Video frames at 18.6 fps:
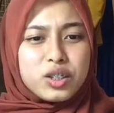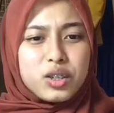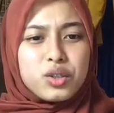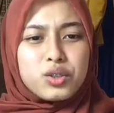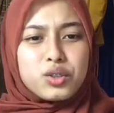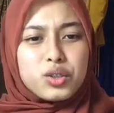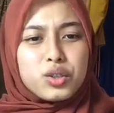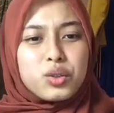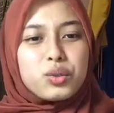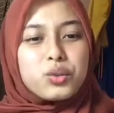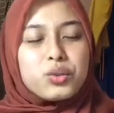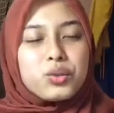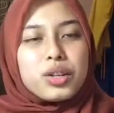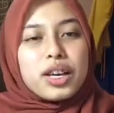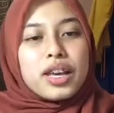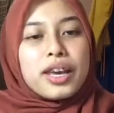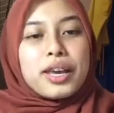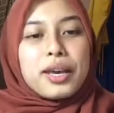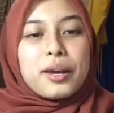So
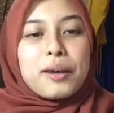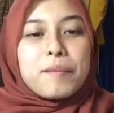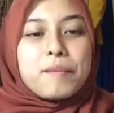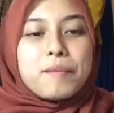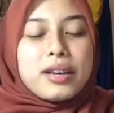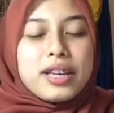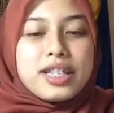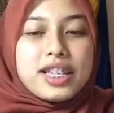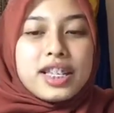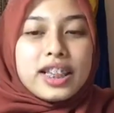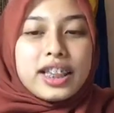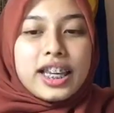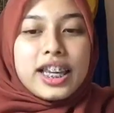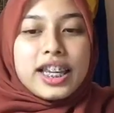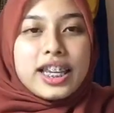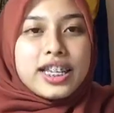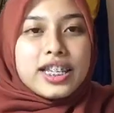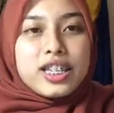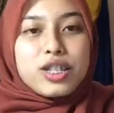
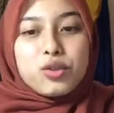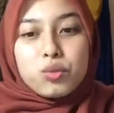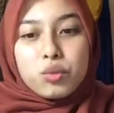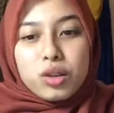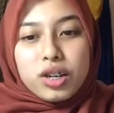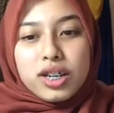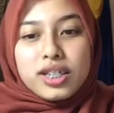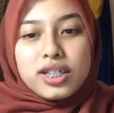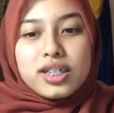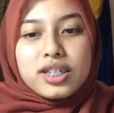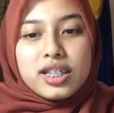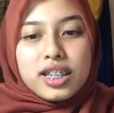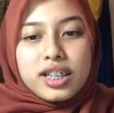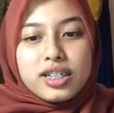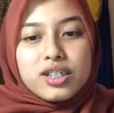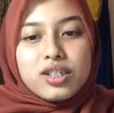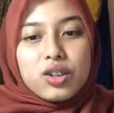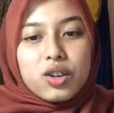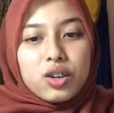basically, this is what
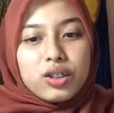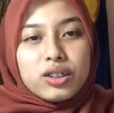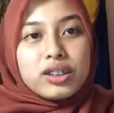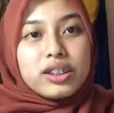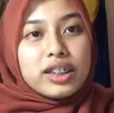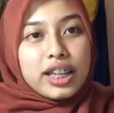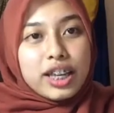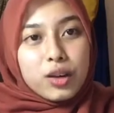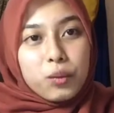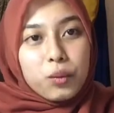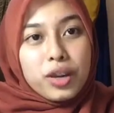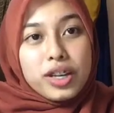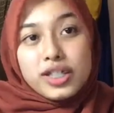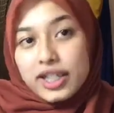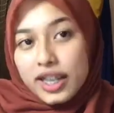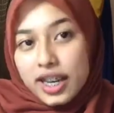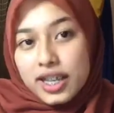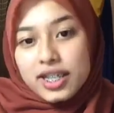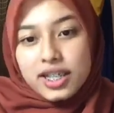is called
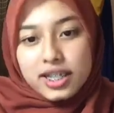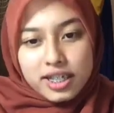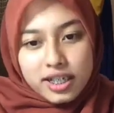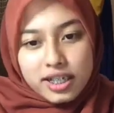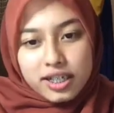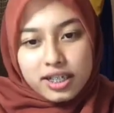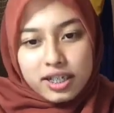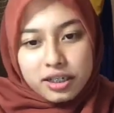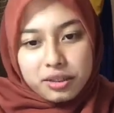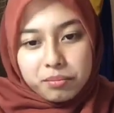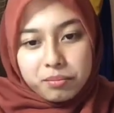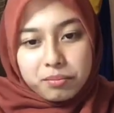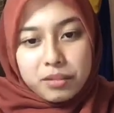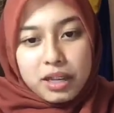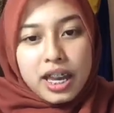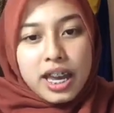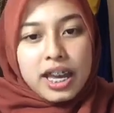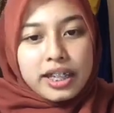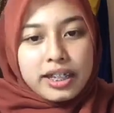language as a system,
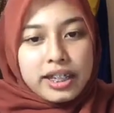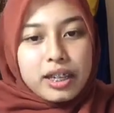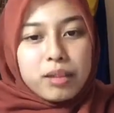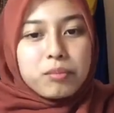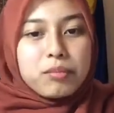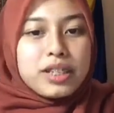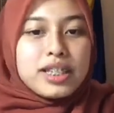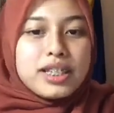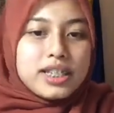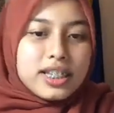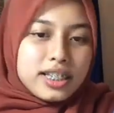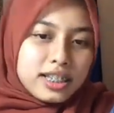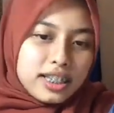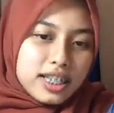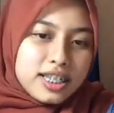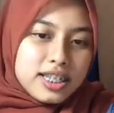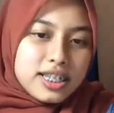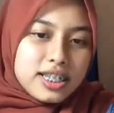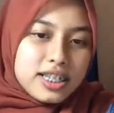namely
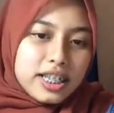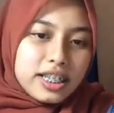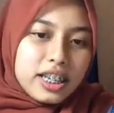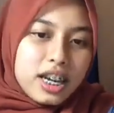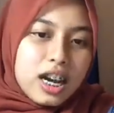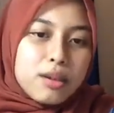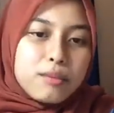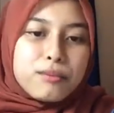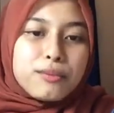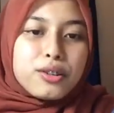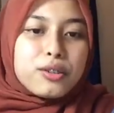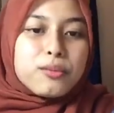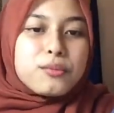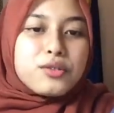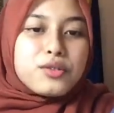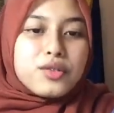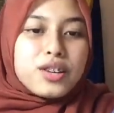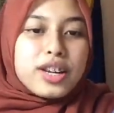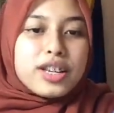sentences that come from
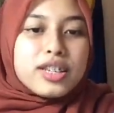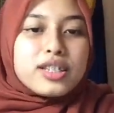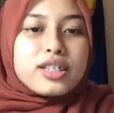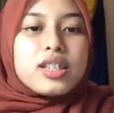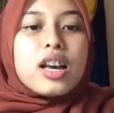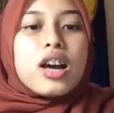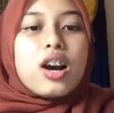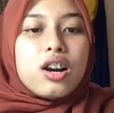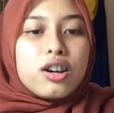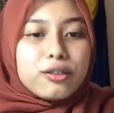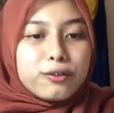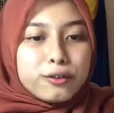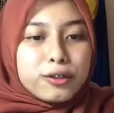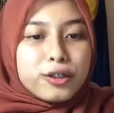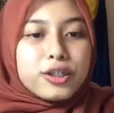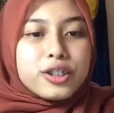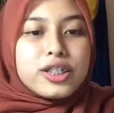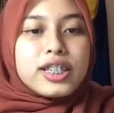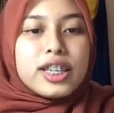strings of
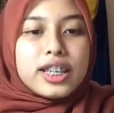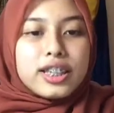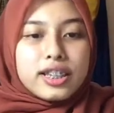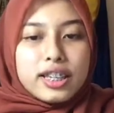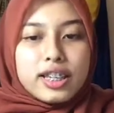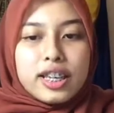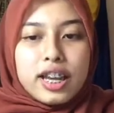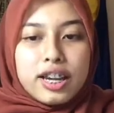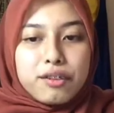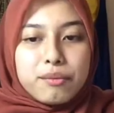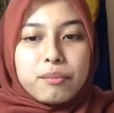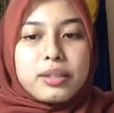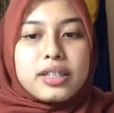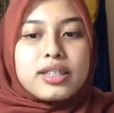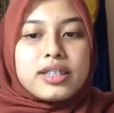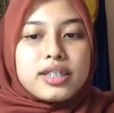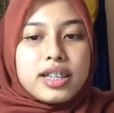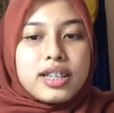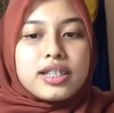words that have
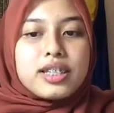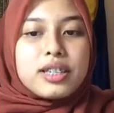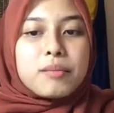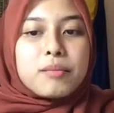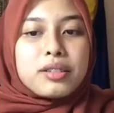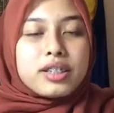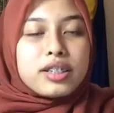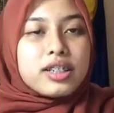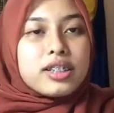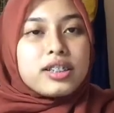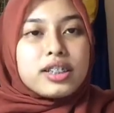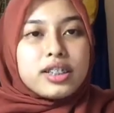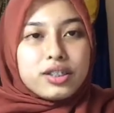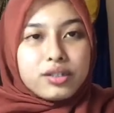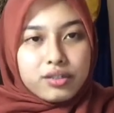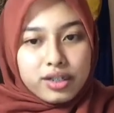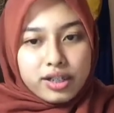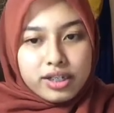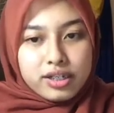been systematically
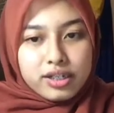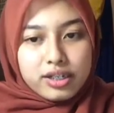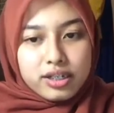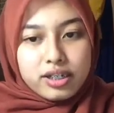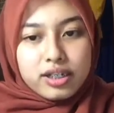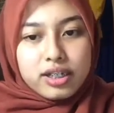arranged.